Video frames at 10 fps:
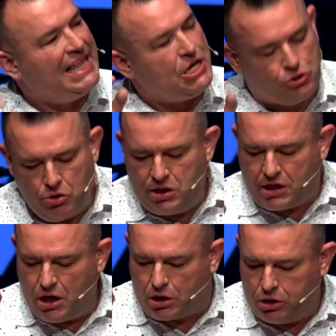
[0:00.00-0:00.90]
They drew
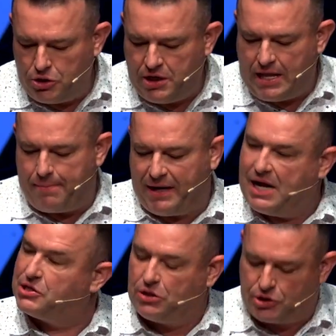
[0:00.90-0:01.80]
the conclusion that
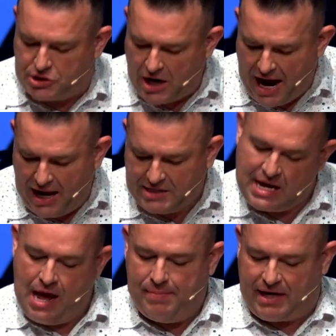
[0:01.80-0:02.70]
because they're
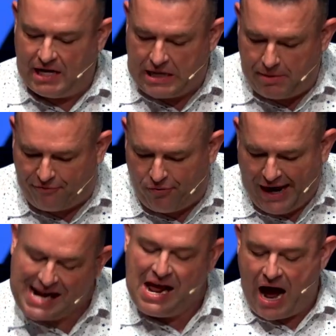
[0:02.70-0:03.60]
giants and because I'm
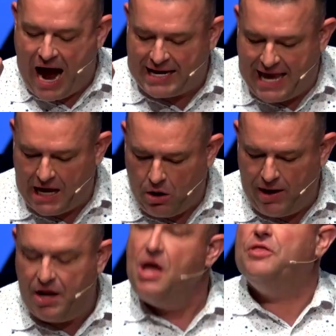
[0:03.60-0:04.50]
afraid, I can't go
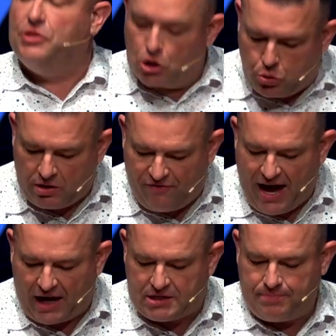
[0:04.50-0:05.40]
in. Those were the
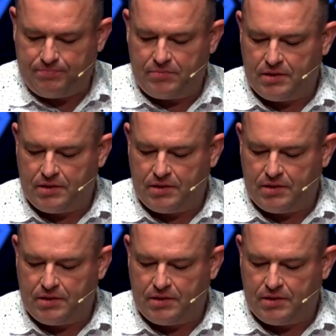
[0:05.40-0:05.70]
facts.